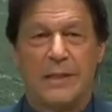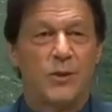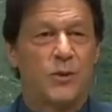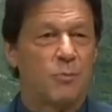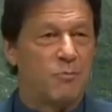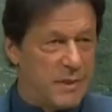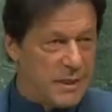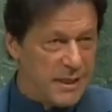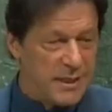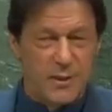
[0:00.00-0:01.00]
So
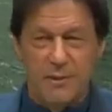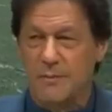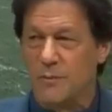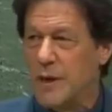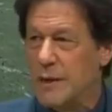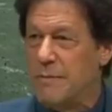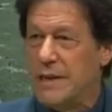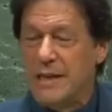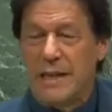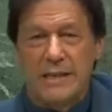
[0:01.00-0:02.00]
in 1
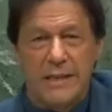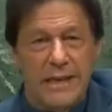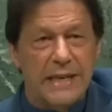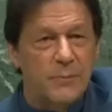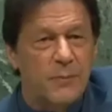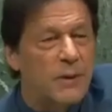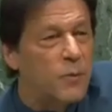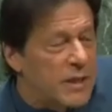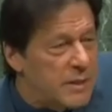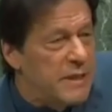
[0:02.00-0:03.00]
minute, I'll try and explain
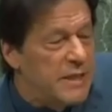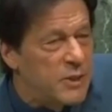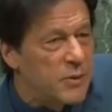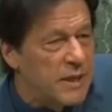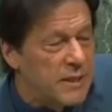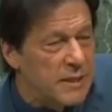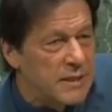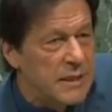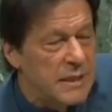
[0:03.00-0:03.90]
what he means to us.